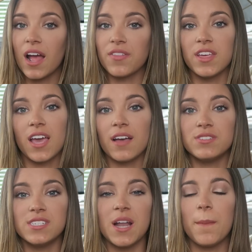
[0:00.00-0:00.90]
I think
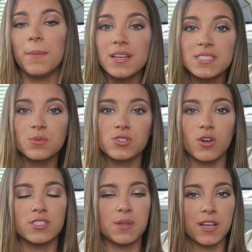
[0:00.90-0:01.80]
I've seen amazing
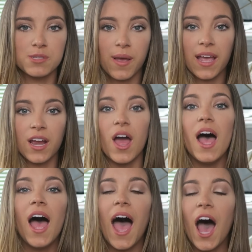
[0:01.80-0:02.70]
results. It makes my hair
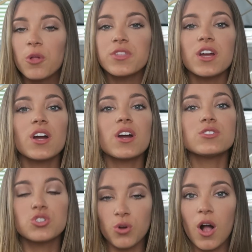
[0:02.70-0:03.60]

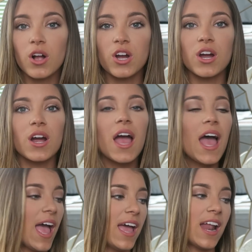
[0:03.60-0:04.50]
healthier, stronger,
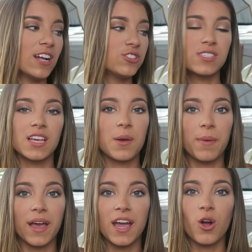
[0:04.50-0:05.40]
and I just think
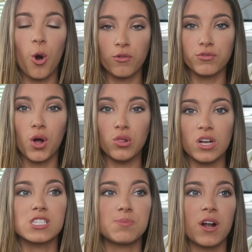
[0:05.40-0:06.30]
my hair overall
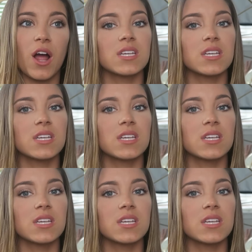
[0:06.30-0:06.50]
looks better.